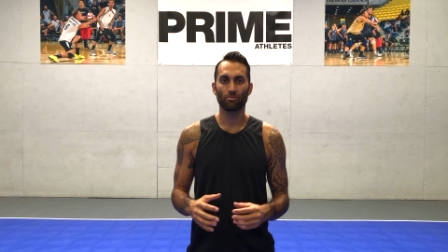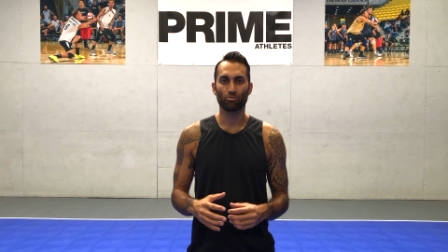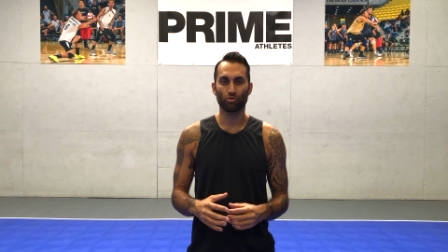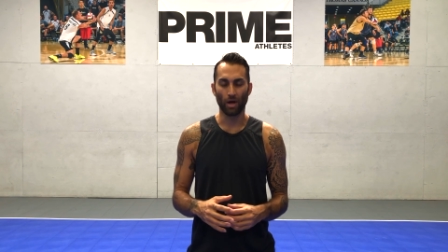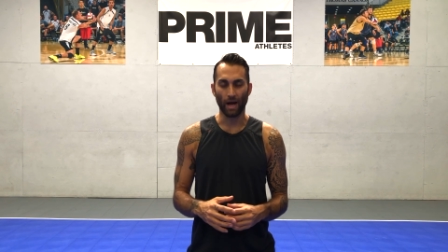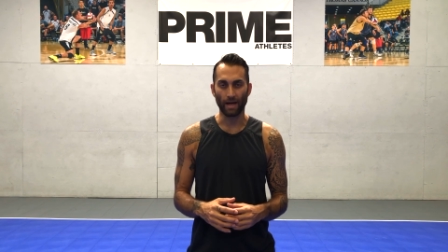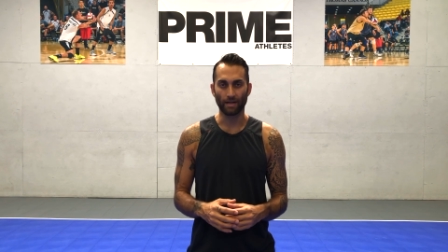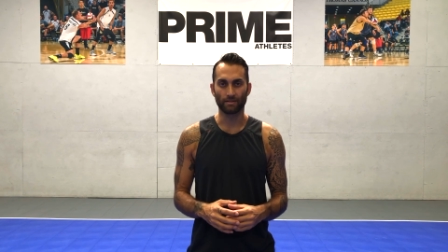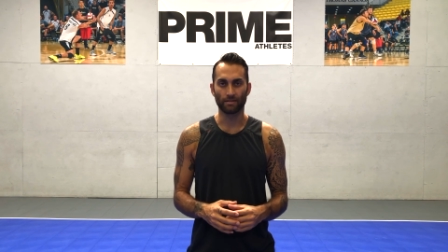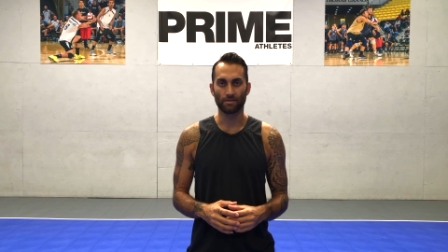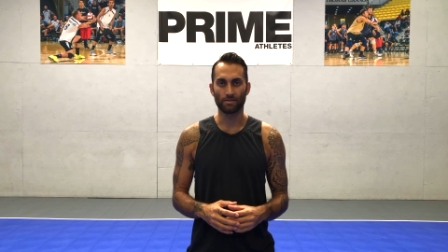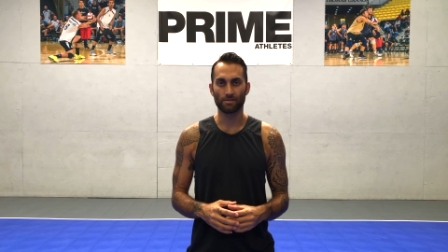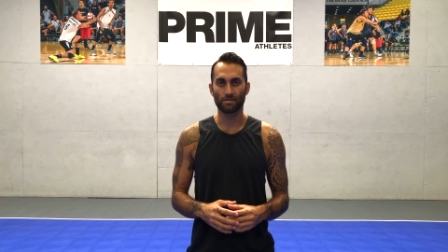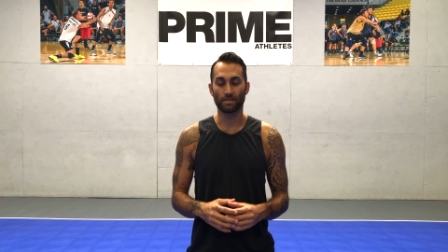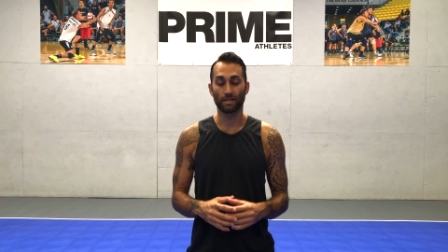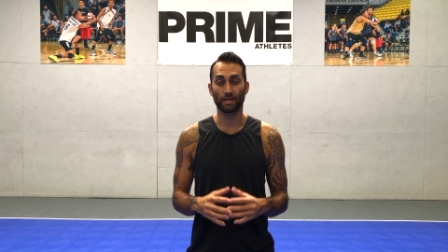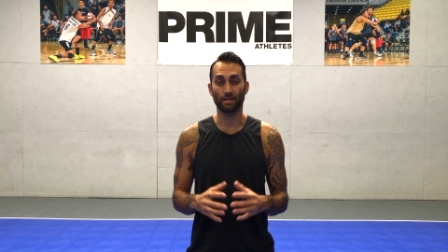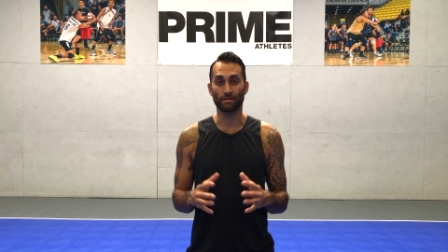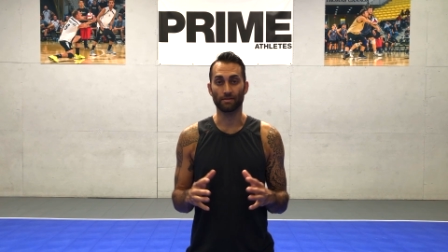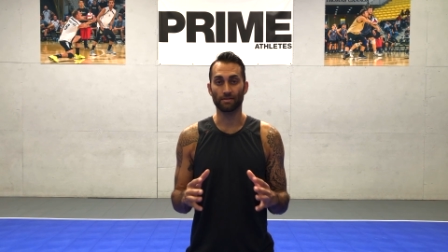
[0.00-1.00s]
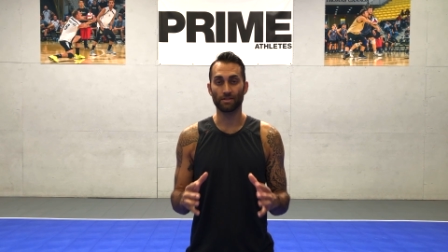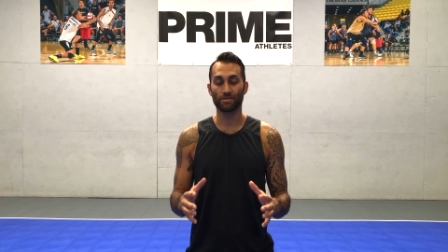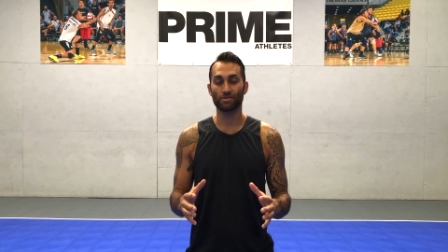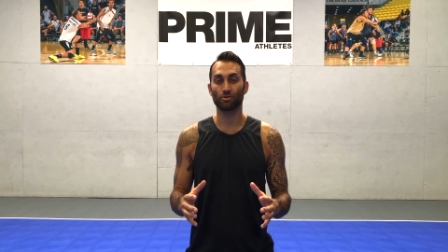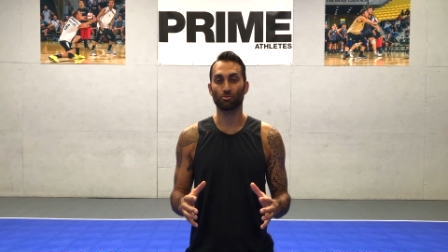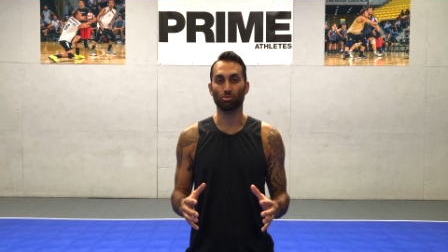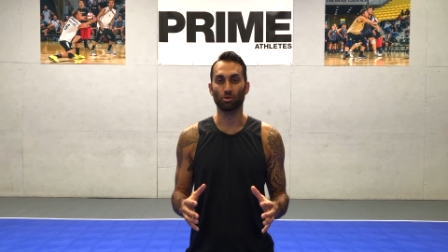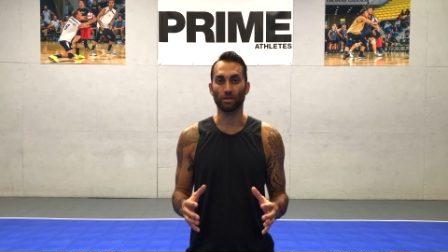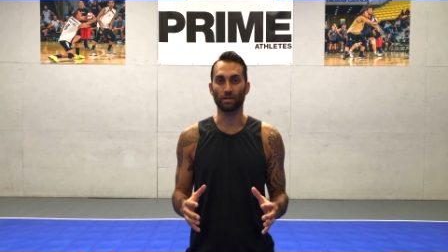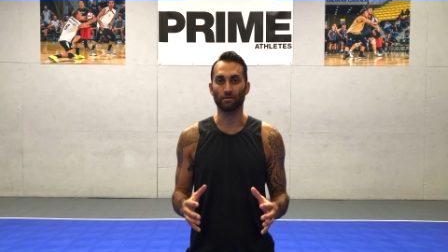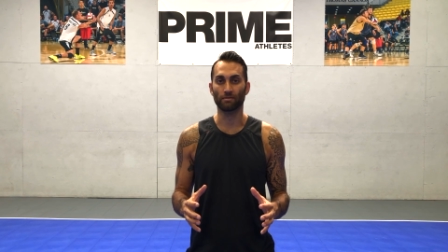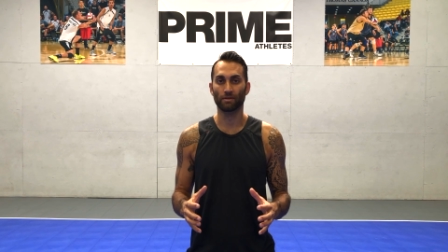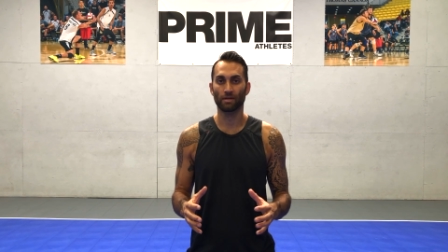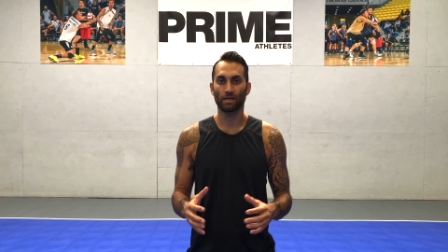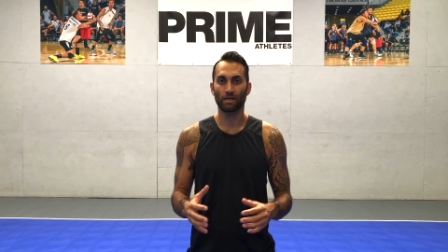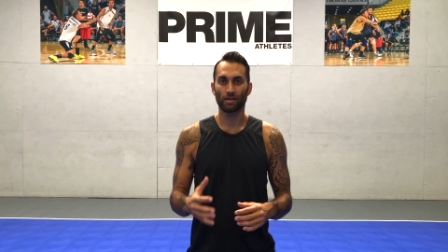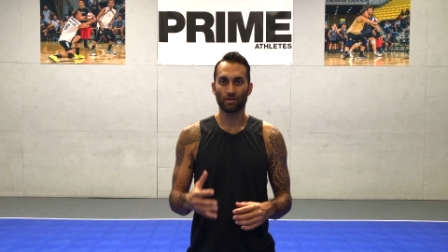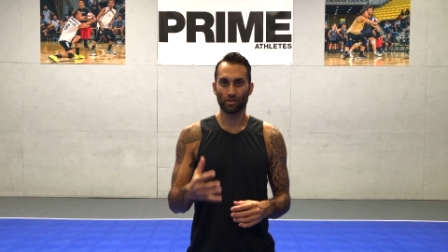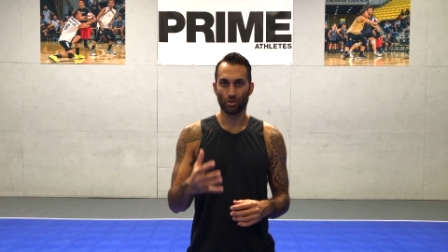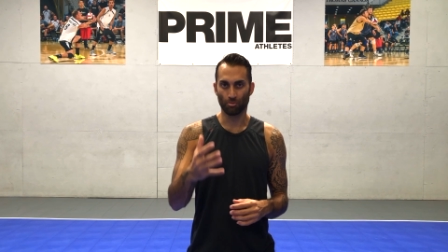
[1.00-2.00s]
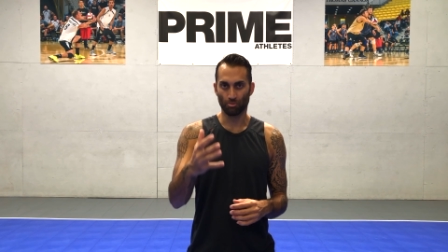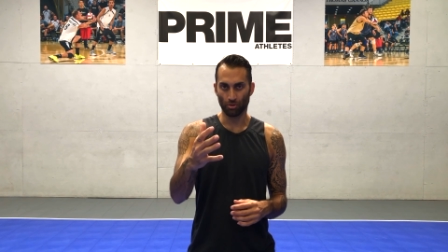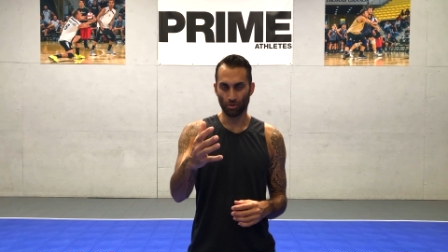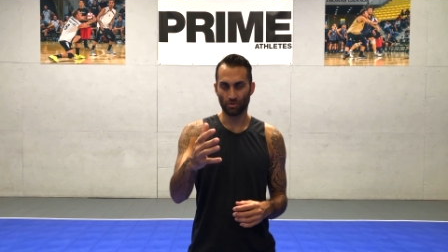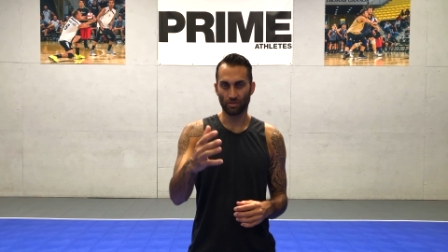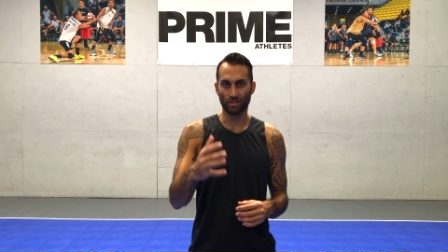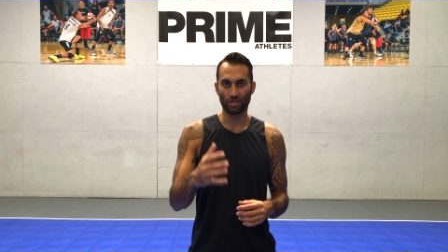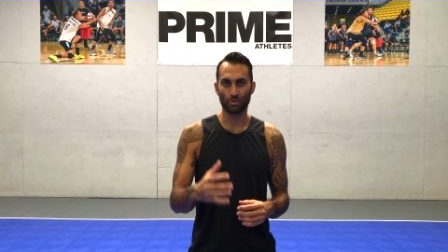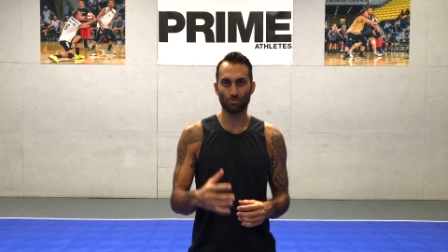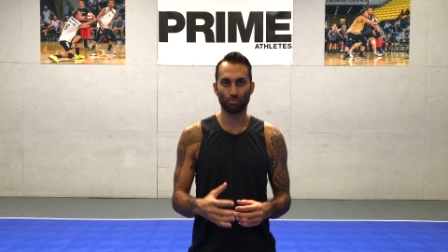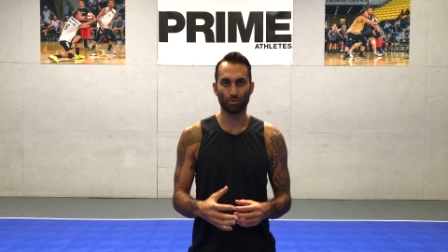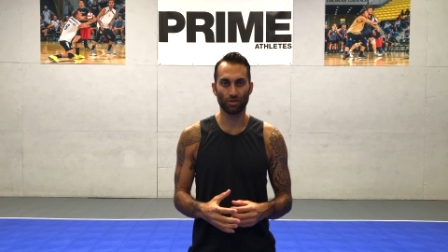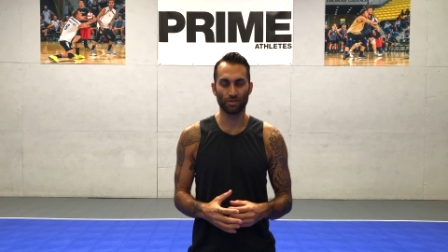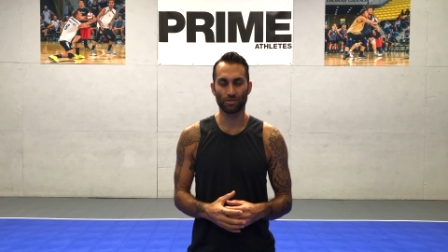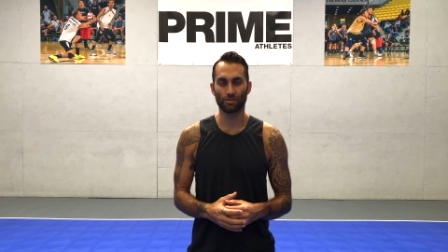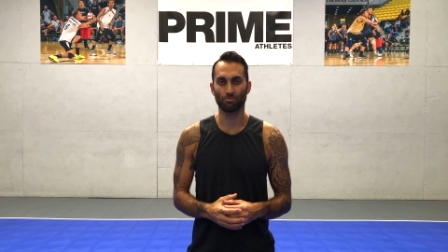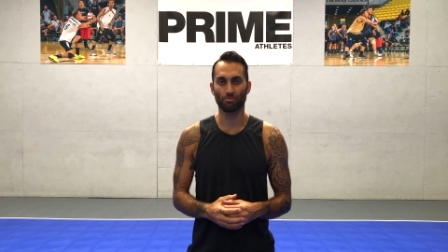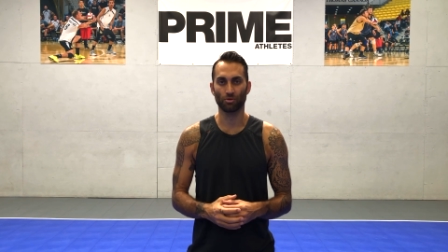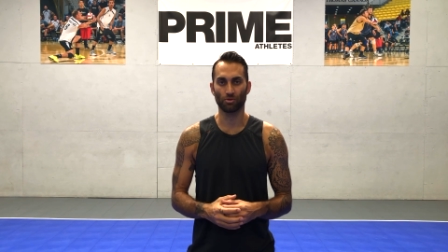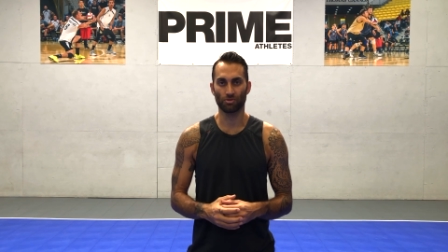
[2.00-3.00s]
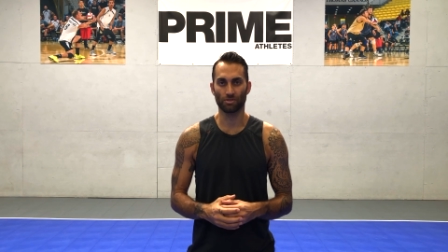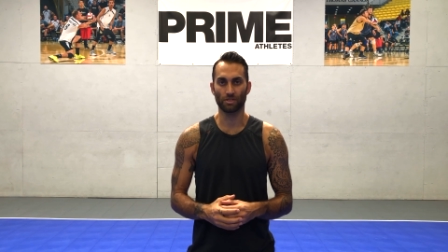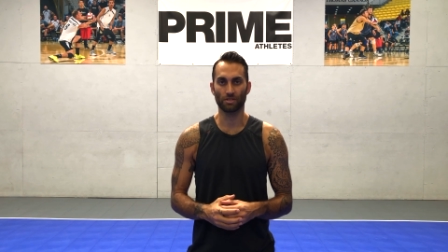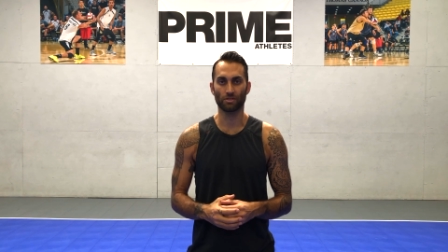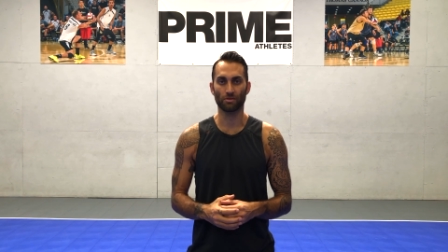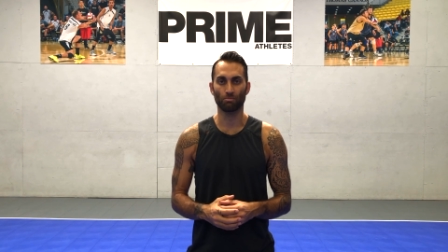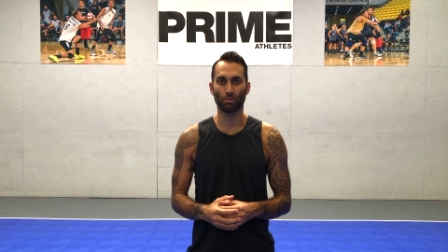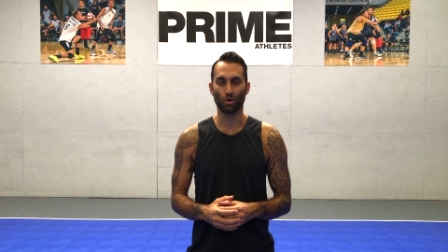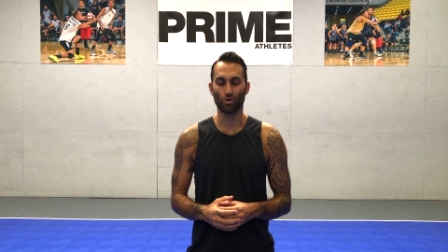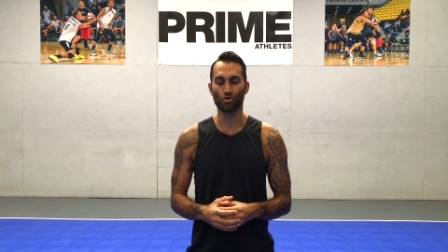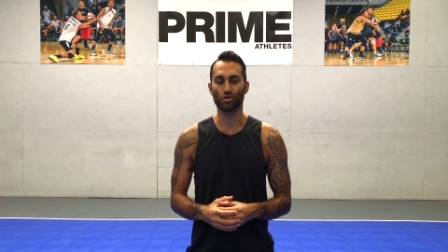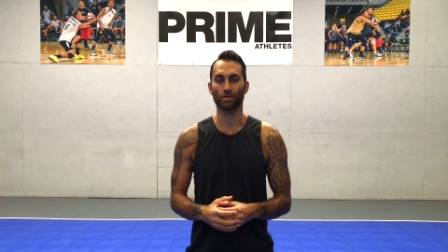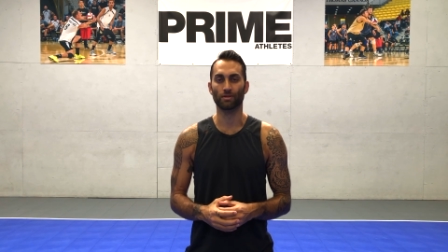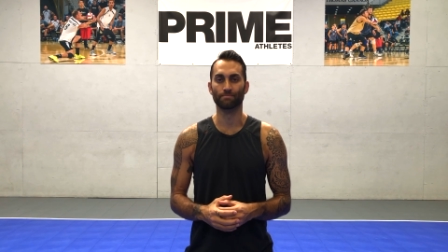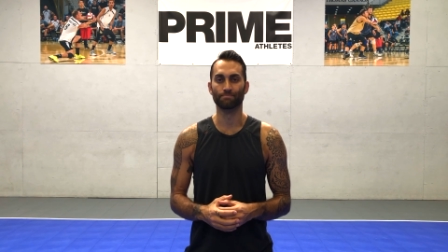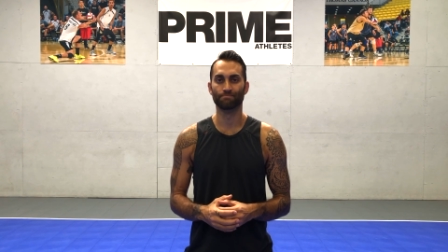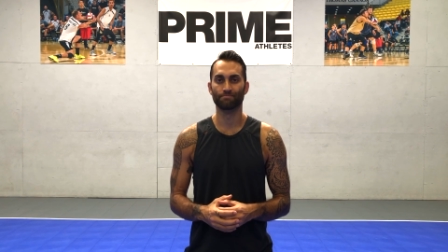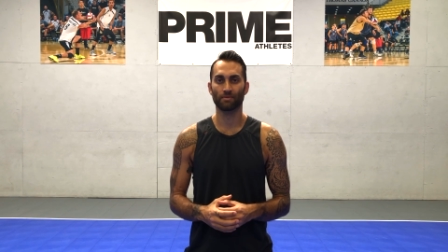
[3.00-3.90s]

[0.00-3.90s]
practice, and discipline to put these principles into motion.